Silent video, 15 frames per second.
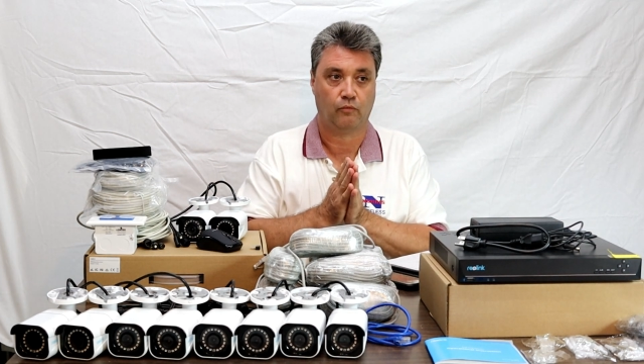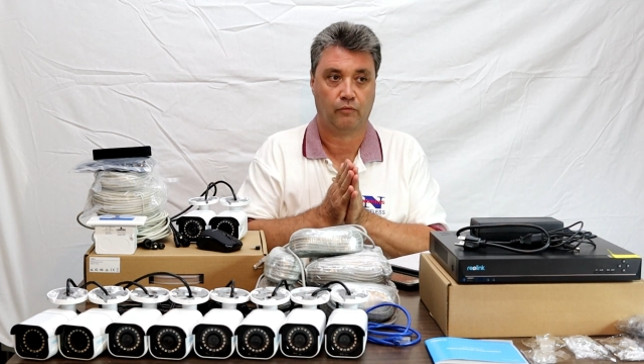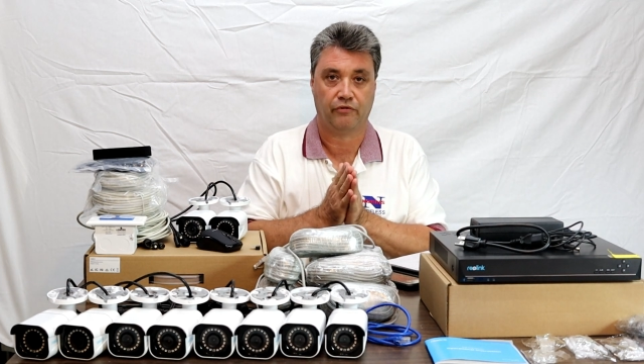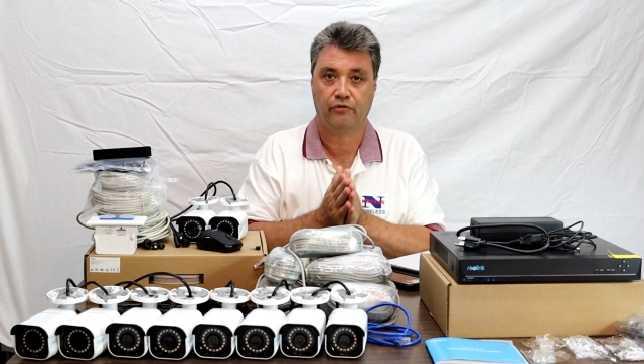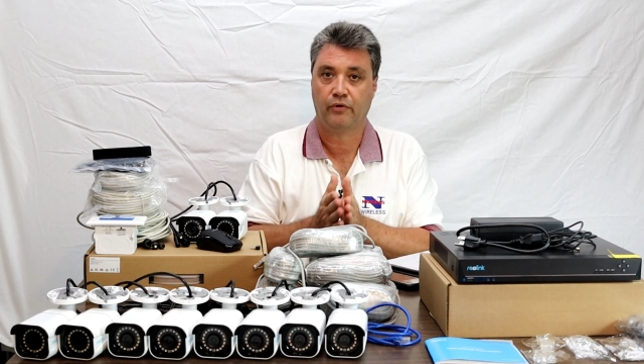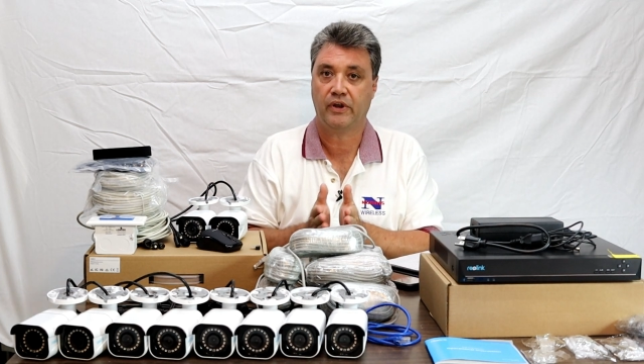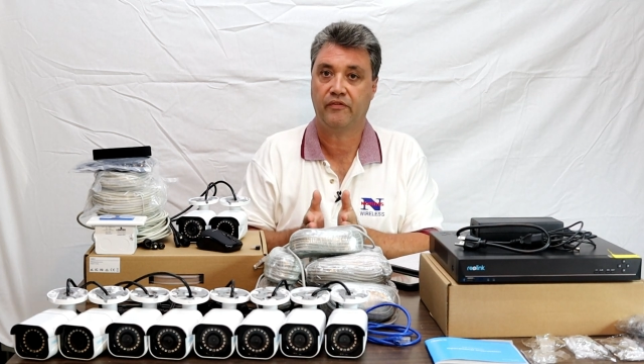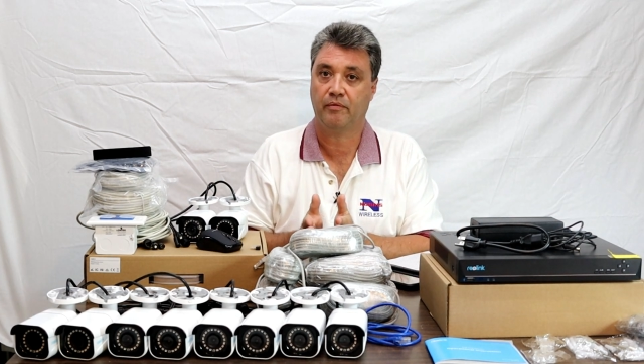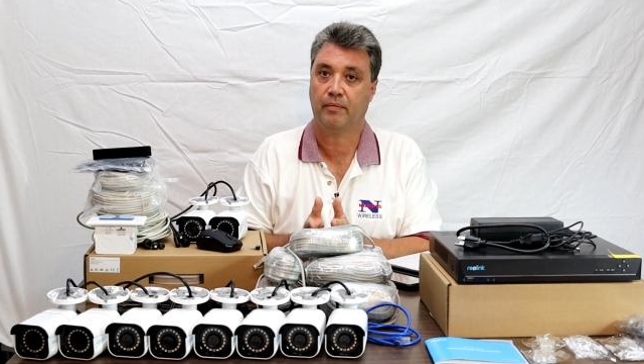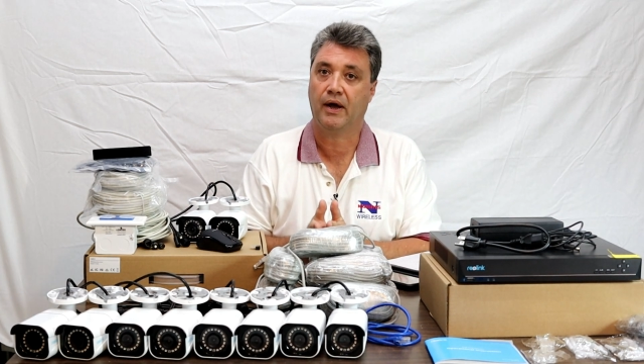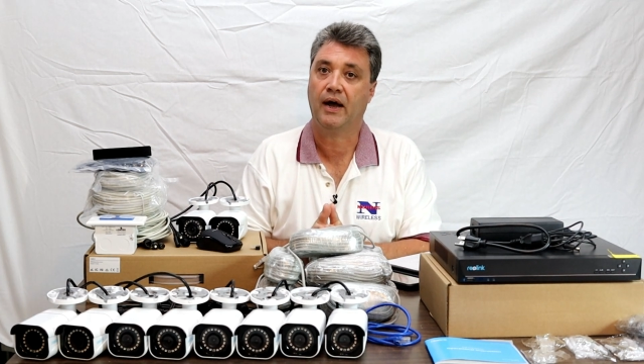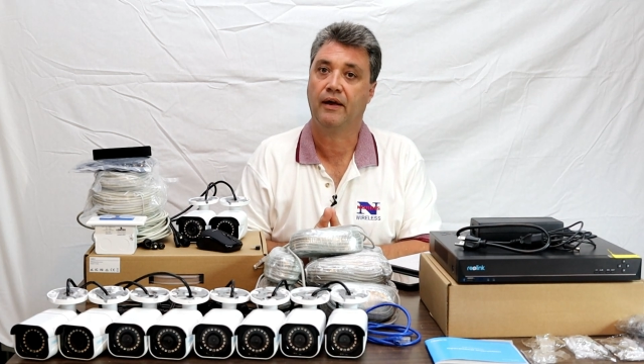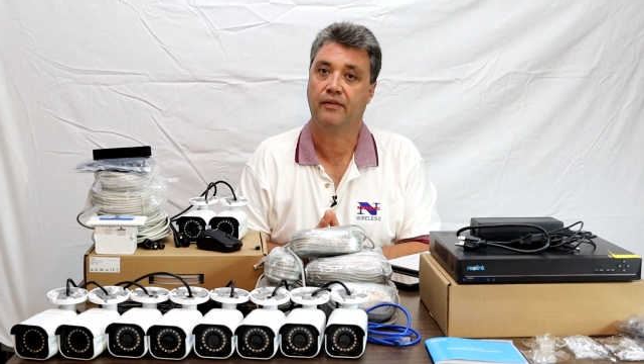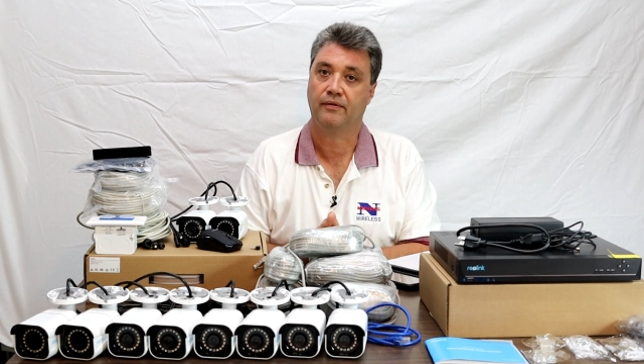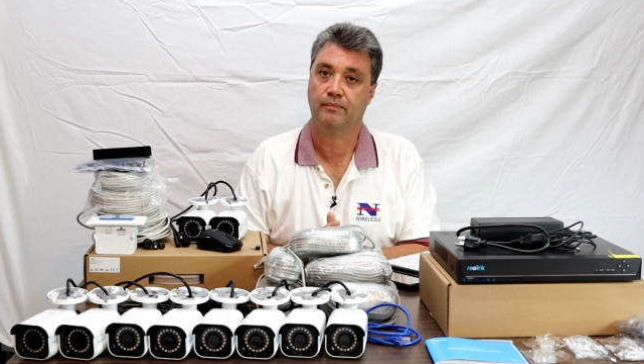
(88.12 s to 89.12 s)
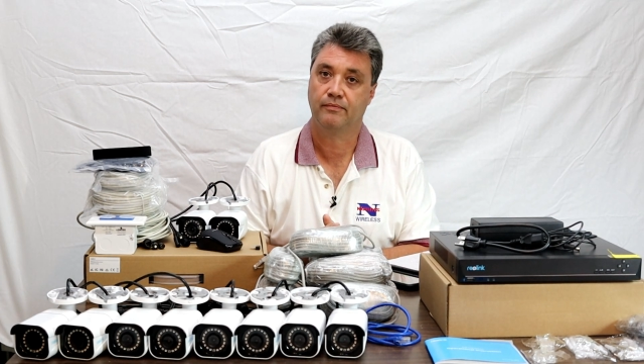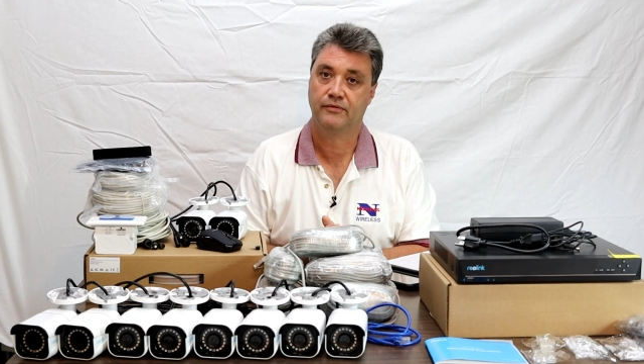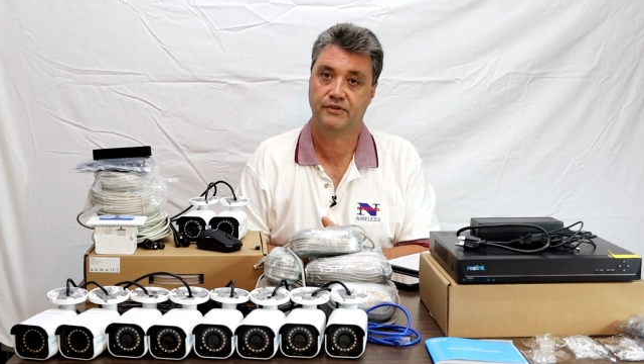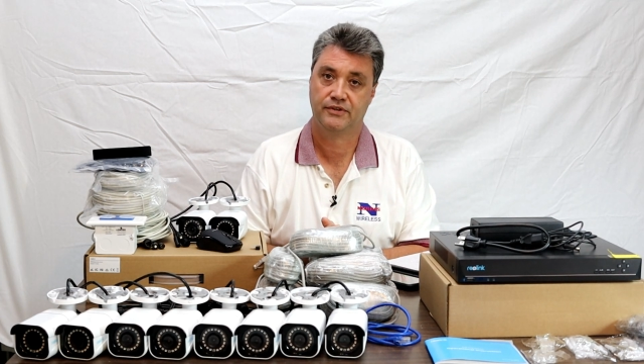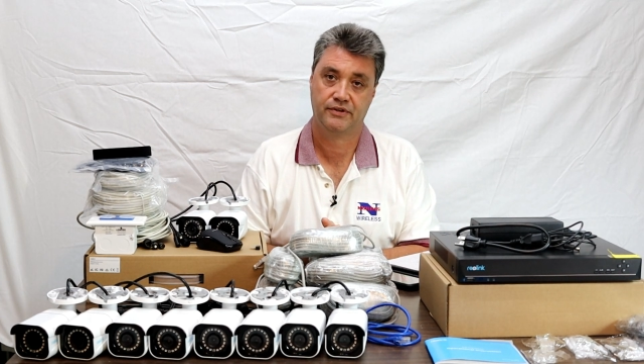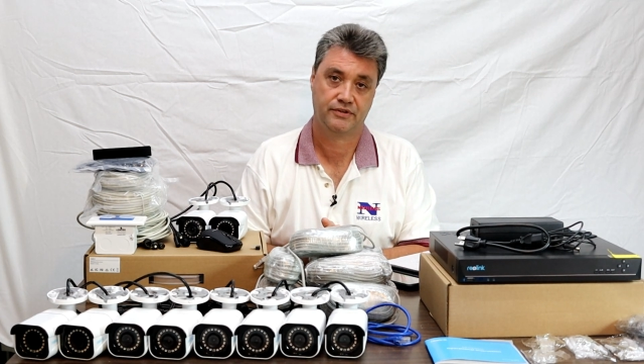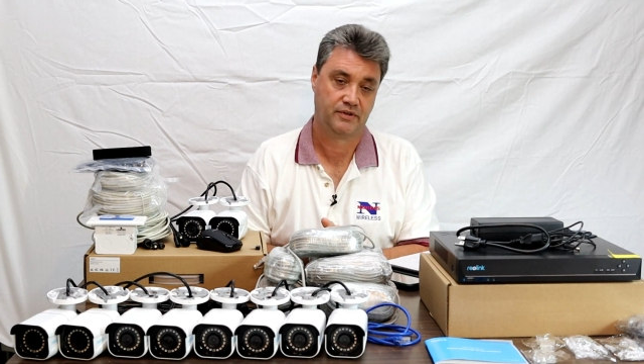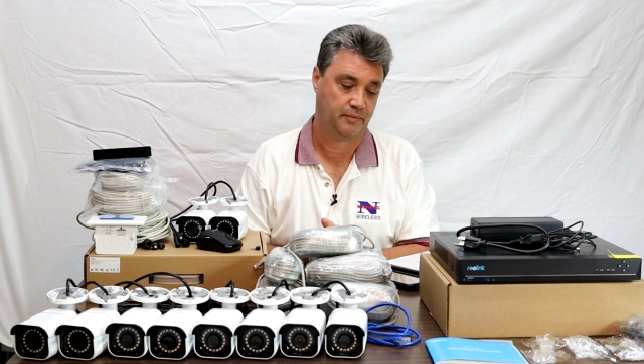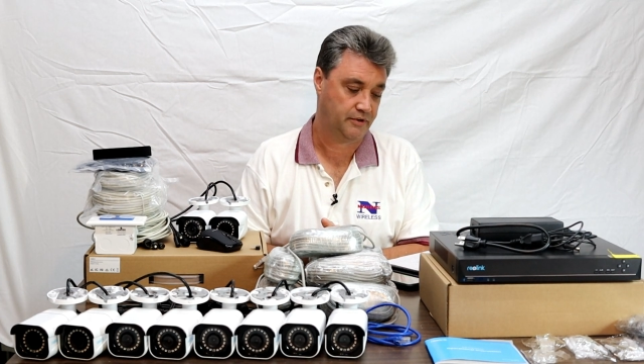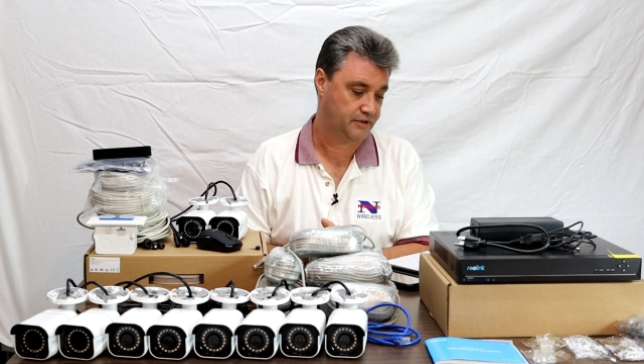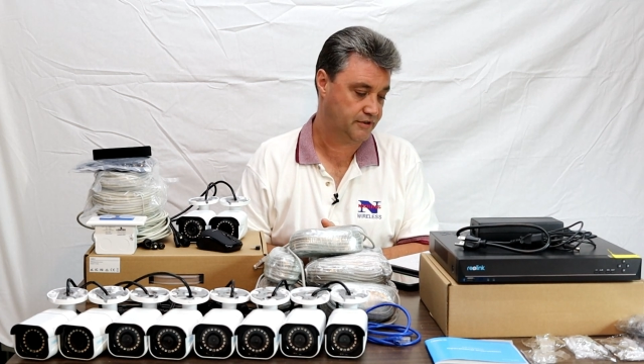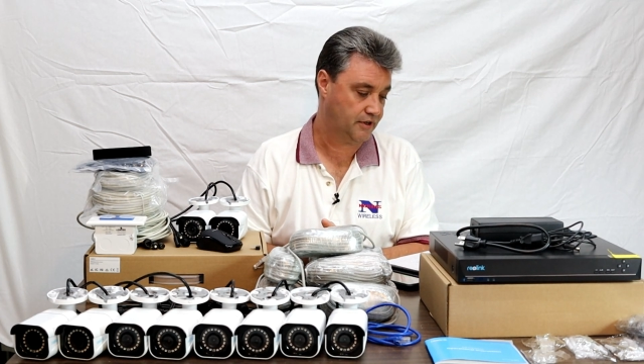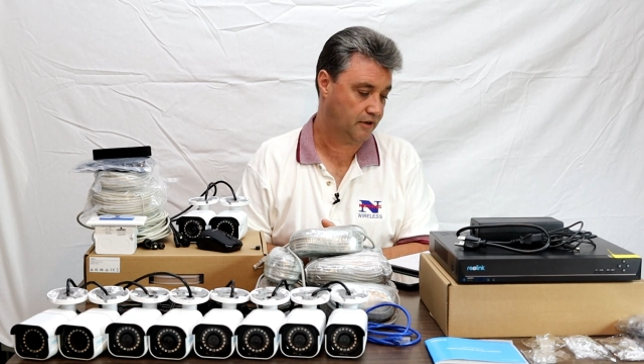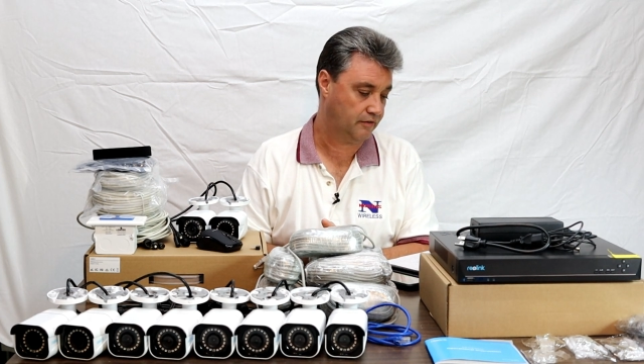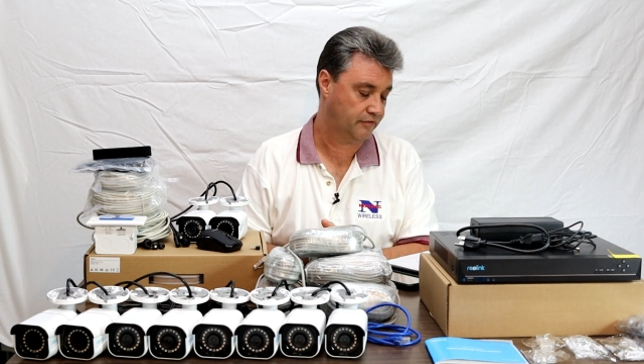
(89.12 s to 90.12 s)
before you even buy the system
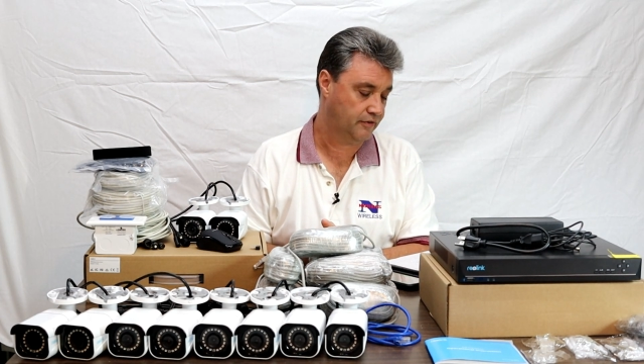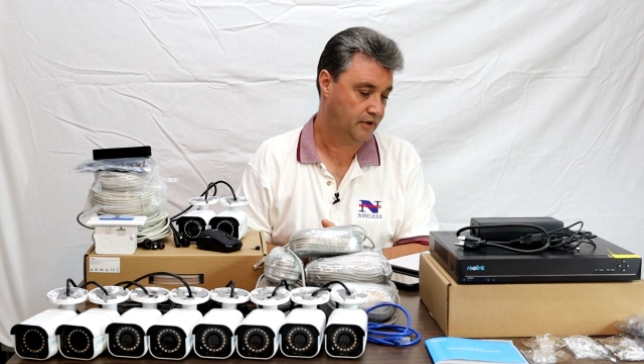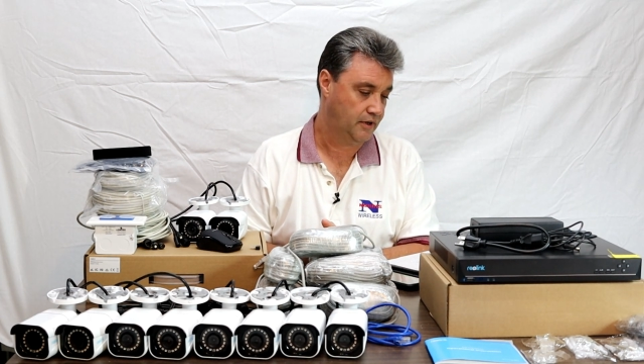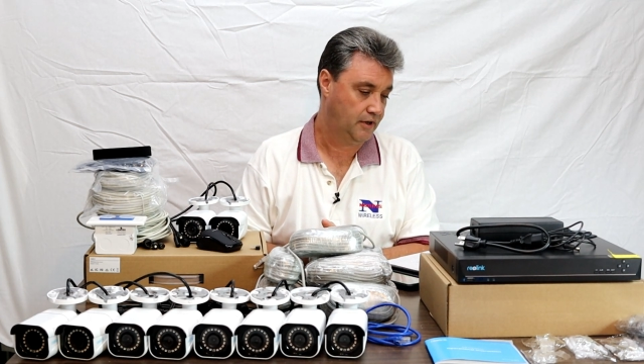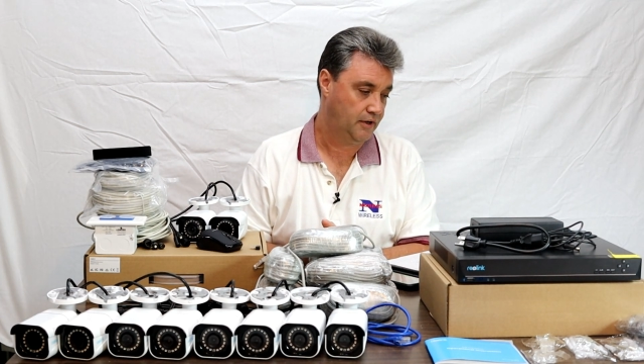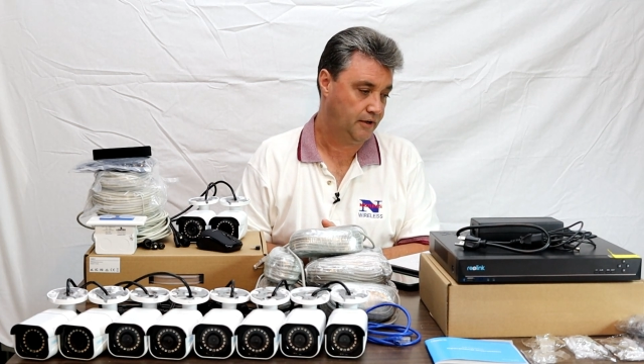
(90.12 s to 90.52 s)
itself.